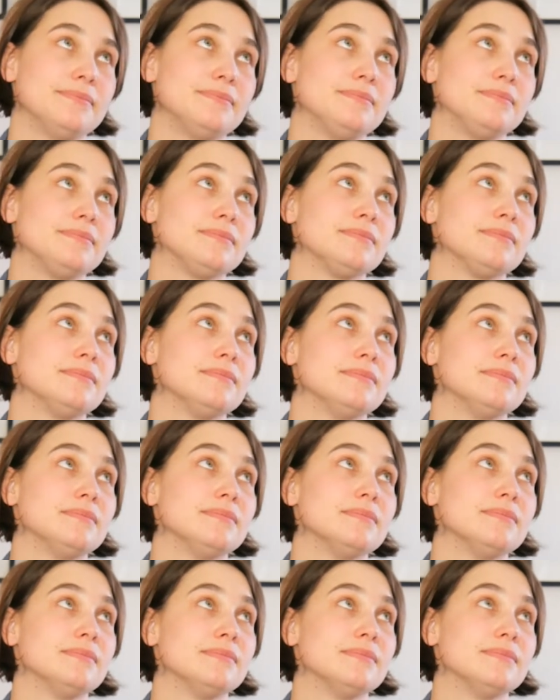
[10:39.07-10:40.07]

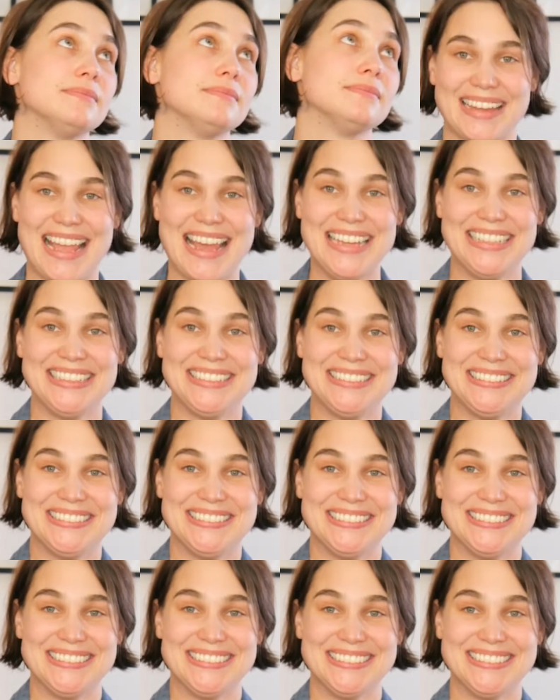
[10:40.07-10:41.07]

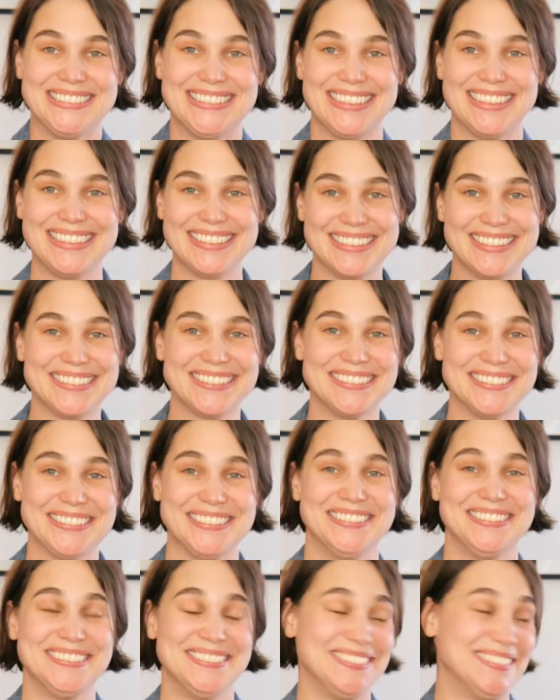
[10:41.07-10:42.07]

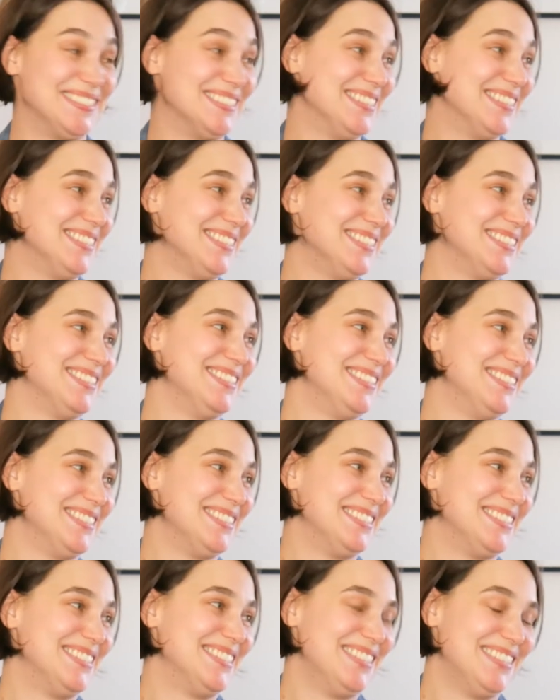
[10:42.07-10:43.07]

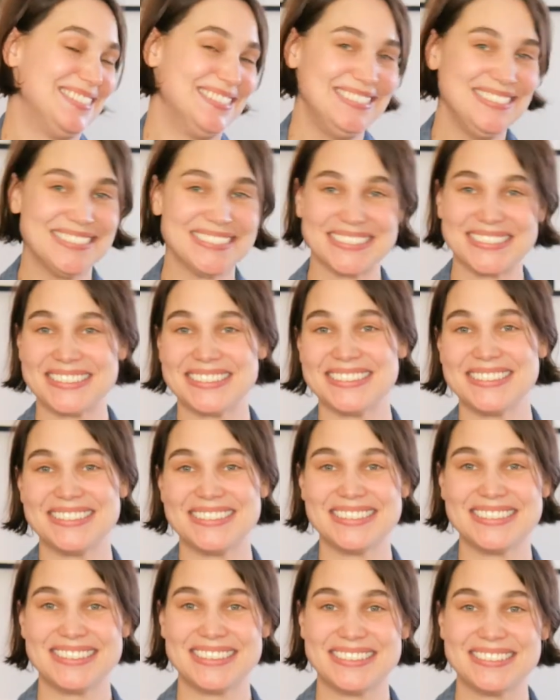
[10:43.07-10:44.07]

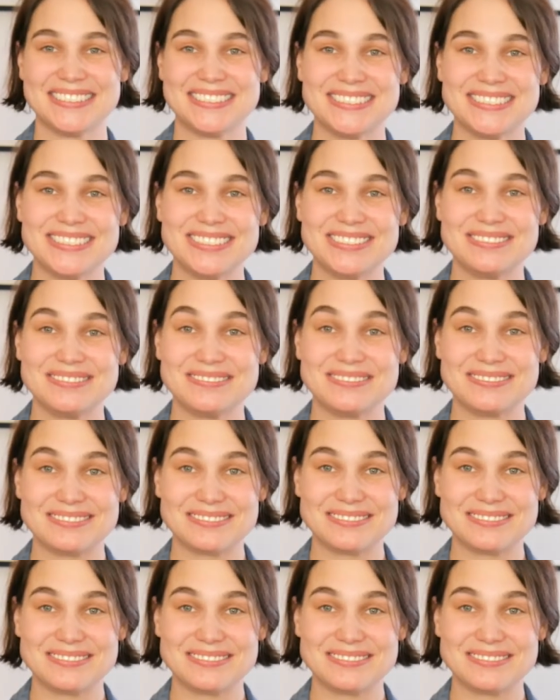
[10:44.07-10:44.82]
This person isn't speaking.